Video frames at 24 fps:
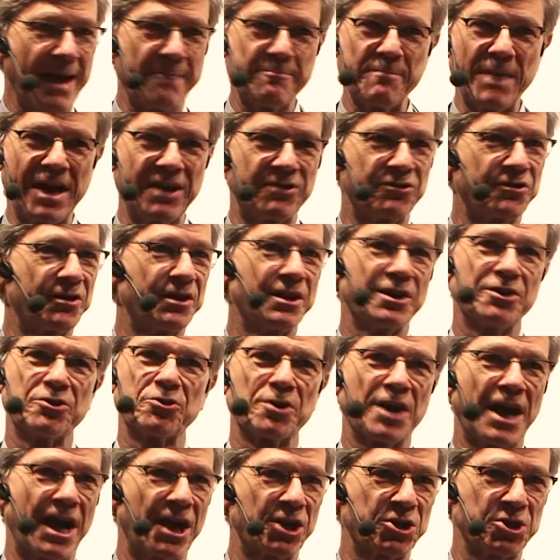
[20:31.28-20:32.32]
That makes it
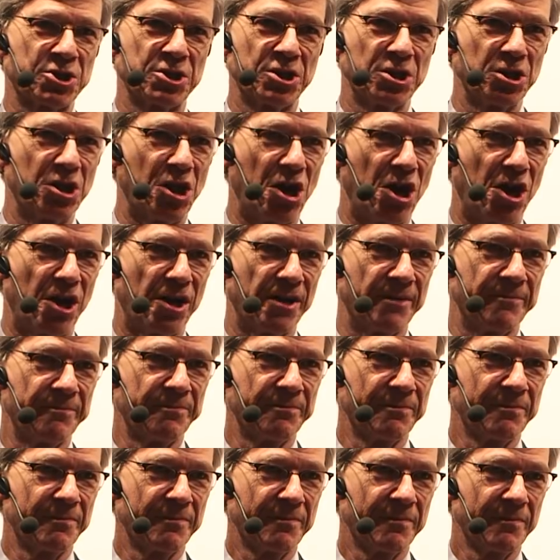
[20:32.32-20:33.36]
international law.
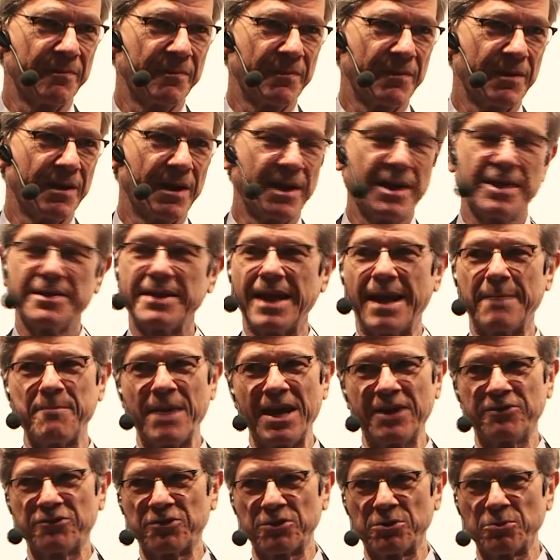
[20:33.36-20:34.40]

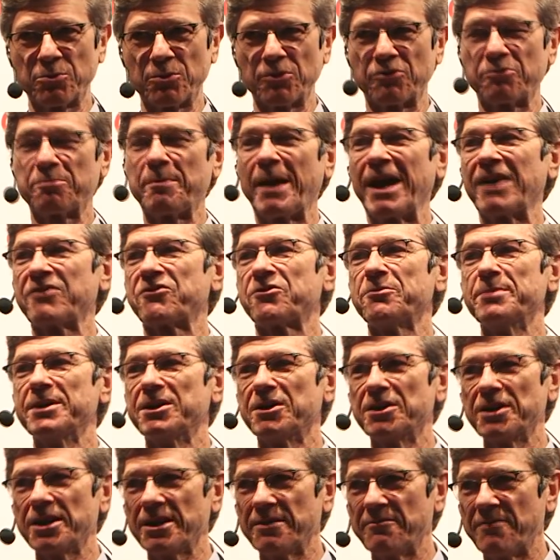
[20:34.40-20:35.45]
That makes it a
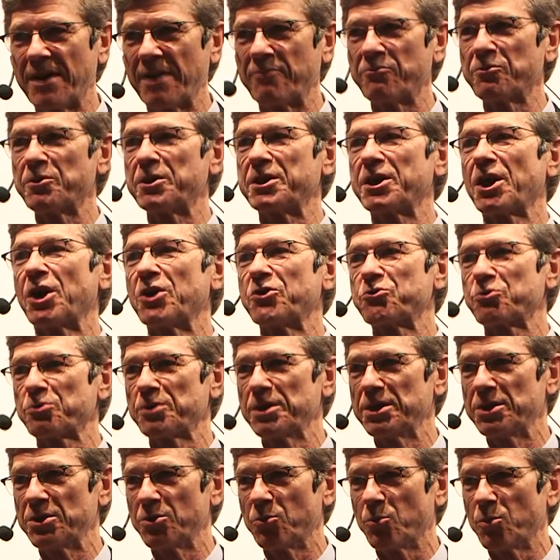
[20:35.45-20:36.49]
responsibility of every
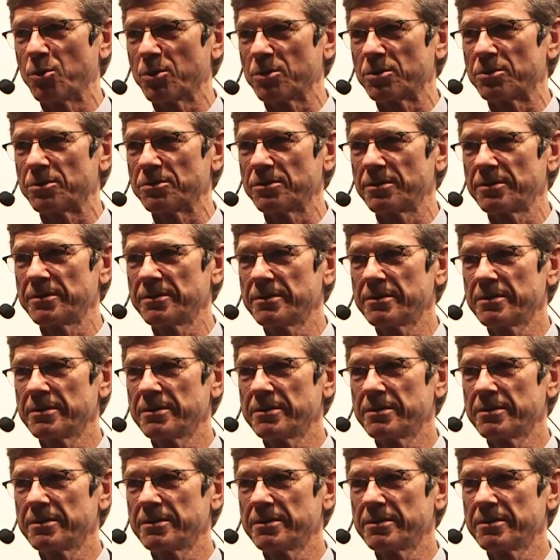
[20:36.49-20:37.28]
country in the world.